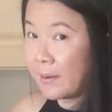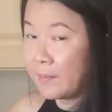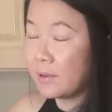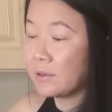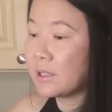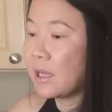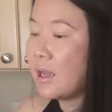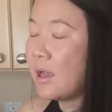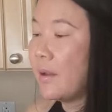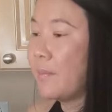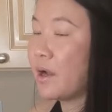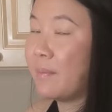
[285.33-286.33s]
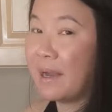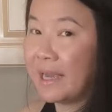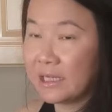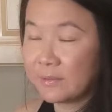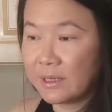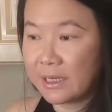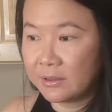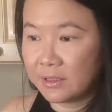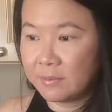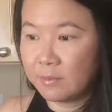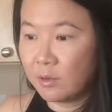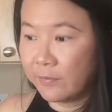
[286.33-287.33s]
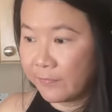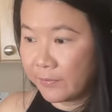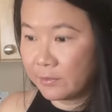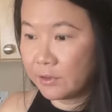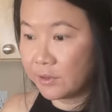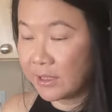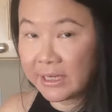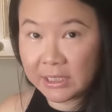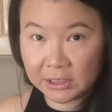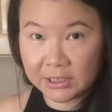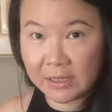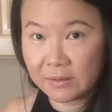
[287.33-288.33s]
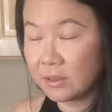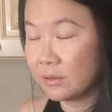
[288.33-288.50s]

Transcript: apples because my husband likes to eat more fruit during the lunchtime